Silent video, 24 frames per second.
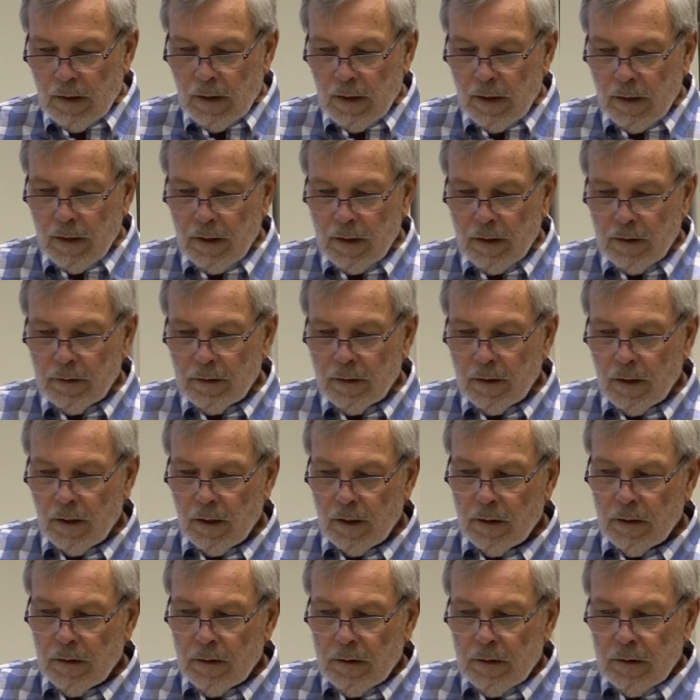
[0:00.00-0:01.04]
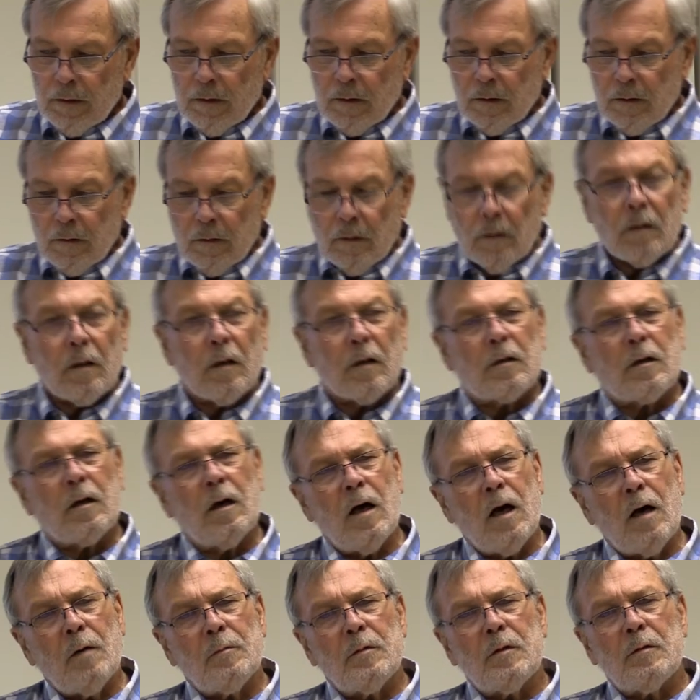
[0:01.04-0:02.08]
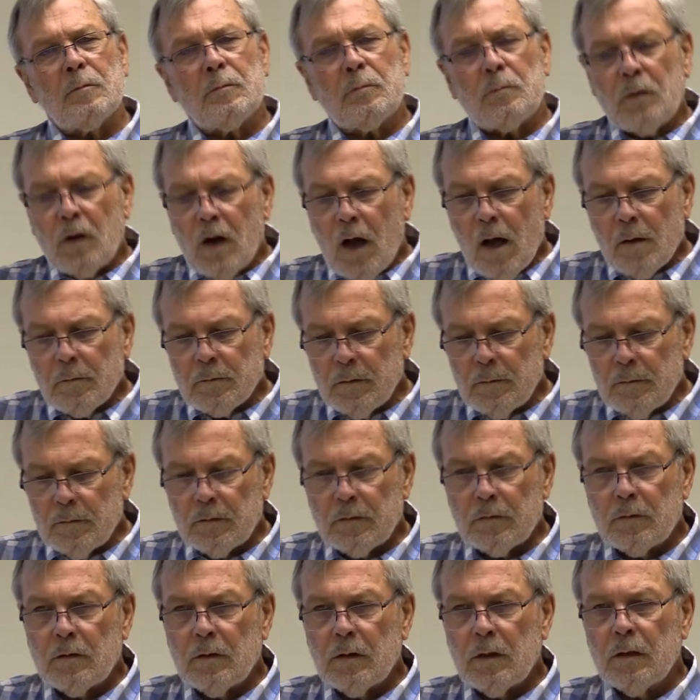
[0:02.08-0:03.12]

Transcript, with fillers: And uh, a common problem